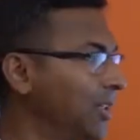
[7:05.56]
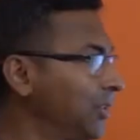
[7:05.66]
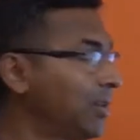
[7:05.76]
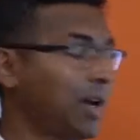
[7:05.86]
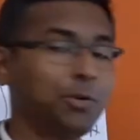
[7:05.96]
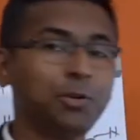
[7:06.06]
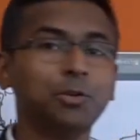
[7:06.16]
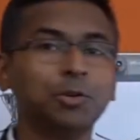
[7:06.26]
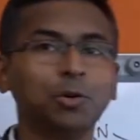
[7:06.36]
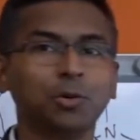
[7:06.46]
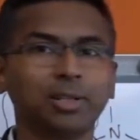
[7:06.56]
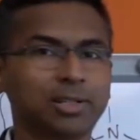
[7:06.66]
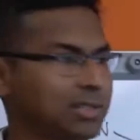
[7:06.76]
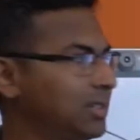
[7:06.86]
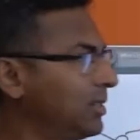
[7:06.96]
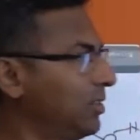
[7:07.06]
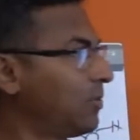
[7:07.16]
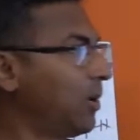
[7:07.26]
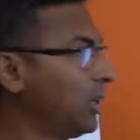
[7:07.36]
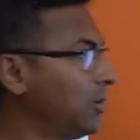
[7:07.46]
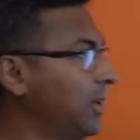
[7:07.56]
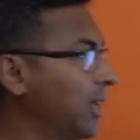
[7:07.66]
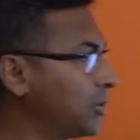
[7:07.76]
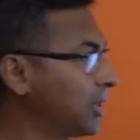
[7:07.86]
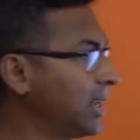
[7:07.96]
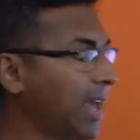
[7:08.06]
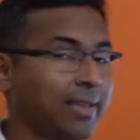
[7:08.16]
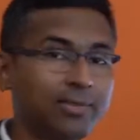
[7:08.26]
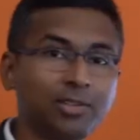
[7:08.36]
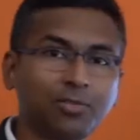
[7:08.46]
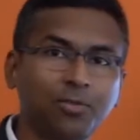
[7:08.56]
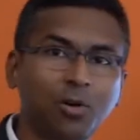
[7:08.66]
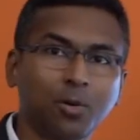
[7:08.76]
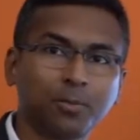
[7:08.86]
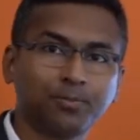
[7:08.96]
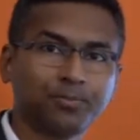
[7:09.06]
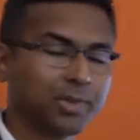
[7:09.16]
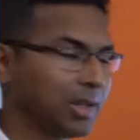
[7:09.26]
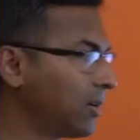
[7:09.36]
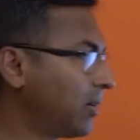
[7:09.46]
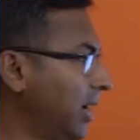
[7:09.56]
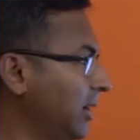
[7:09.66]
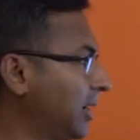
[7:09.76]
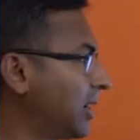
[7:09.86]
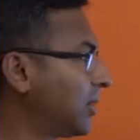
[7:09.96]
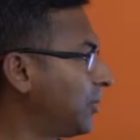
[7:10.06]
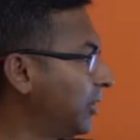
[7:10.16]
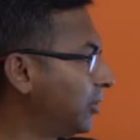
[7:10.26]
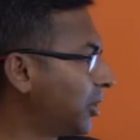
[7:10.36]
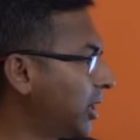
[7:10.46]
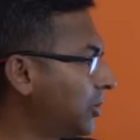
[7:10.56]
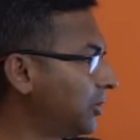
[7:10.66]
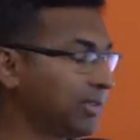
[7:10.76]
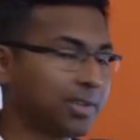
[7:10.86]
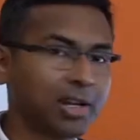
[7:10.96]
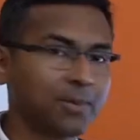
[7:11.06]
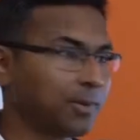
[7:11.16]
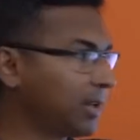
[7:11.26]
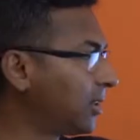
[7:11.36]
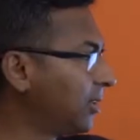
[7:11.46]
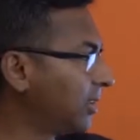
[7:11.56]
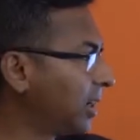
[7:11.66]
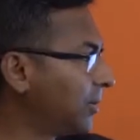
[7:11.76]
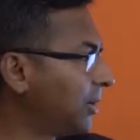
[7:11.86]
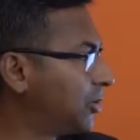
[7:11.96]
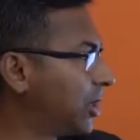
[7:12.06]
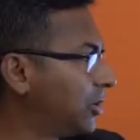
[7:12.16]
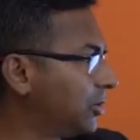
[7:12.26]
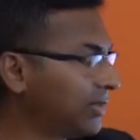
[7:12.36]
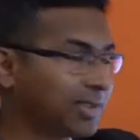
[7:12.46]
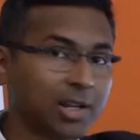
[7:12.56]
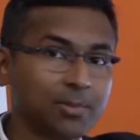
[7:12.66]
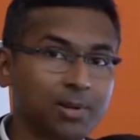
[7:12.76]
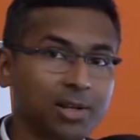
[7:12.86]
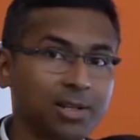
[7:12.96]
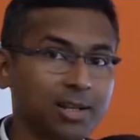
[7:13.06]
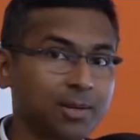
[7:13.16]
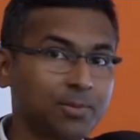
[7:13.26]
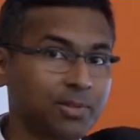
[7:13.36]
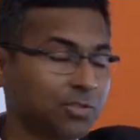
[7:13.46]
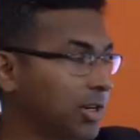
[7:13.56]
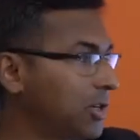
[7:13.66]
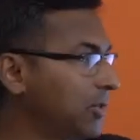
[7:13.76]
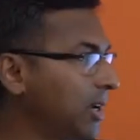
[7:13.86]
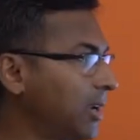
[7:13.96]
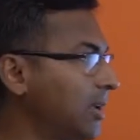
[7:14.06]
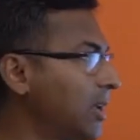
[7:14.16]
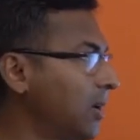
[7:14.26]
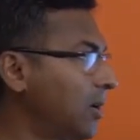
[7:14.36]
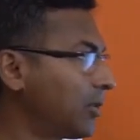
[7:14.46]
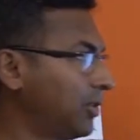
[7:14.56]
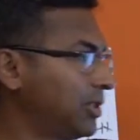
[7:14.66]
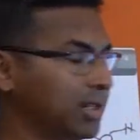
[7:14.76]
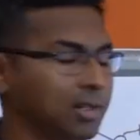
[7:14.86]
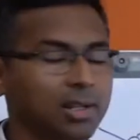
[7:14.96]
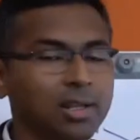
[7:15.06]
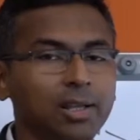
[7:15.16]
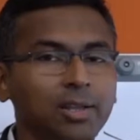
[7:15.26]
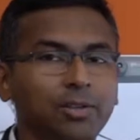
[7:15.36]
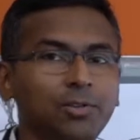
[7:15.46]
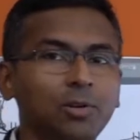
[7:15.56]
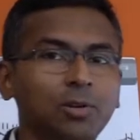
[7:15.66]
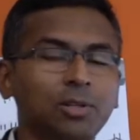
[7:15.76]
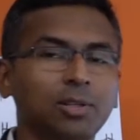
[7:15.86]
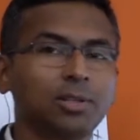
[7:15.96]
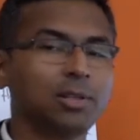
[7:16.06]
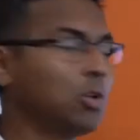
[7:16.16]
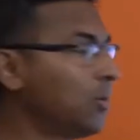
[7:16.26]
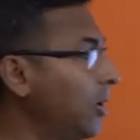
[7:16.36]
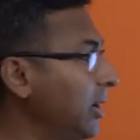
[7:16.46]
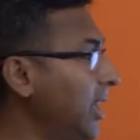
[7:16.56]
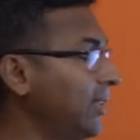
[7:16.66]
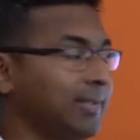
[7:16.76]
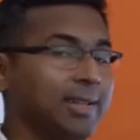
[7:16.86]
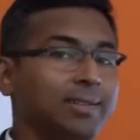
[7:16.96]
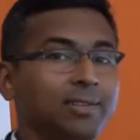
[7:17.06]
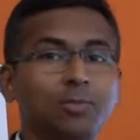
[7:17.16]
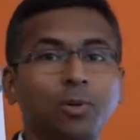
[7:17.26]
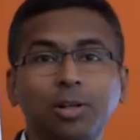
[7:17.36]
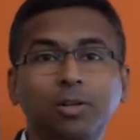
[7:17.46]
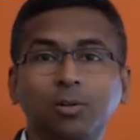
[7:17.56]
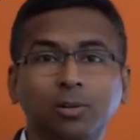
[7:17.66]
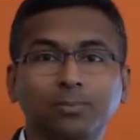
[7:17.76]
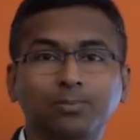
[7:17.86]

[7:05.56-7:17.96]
So how do you know that this molecule actually has this form, right? The carbon is joined to this carbon, and this carbon is joined to this carbon, and the carbon is joined to a oxygen. So nobody has seen this molecule.